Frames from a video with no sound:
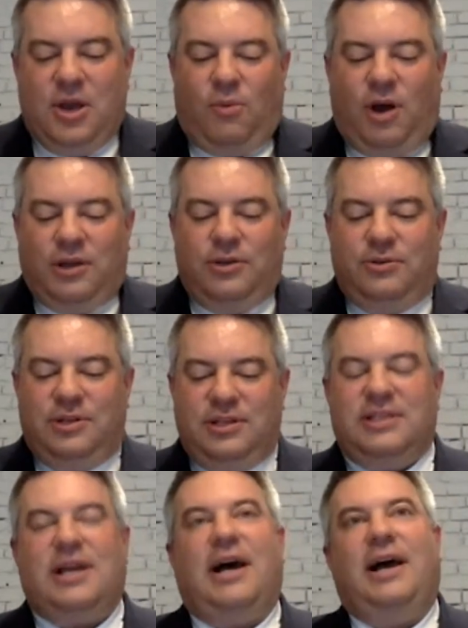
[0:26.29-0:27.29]
What you
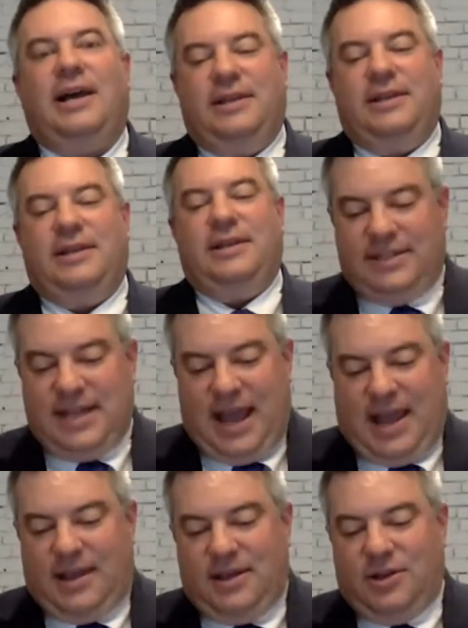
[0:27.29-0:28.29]
decide
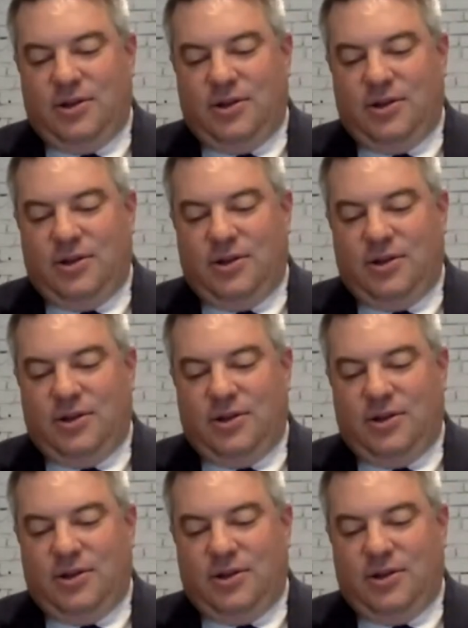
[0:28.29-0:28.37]
today